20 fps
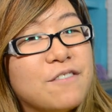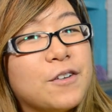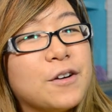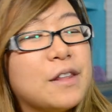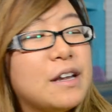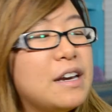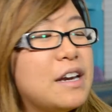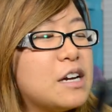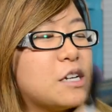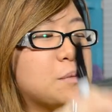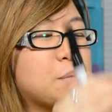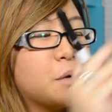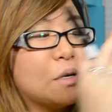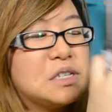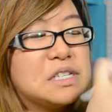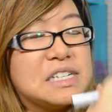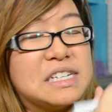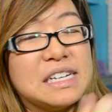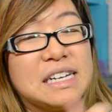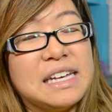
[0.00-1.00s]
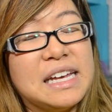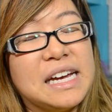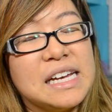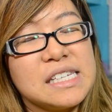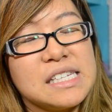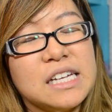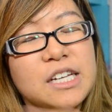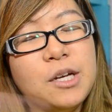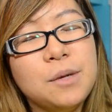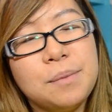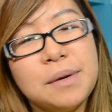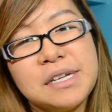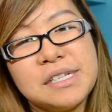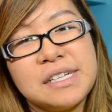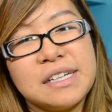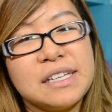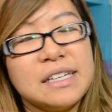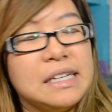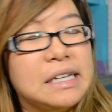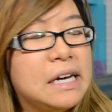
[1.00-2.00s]
for the next person to guess, and you
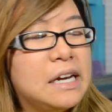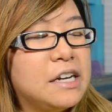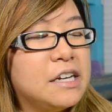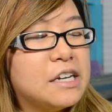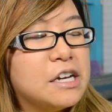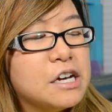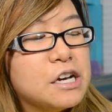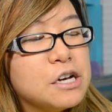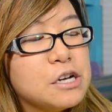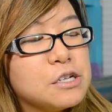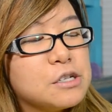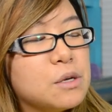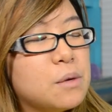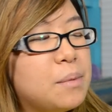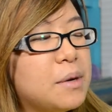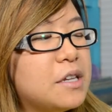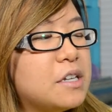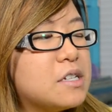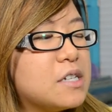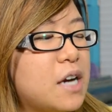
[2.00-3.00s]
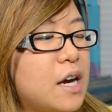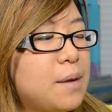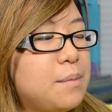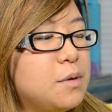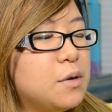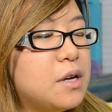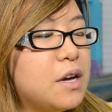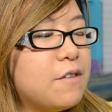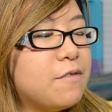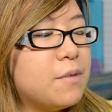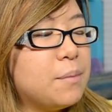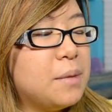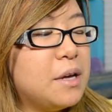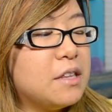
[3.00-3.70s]
basically get it. So by the time you get from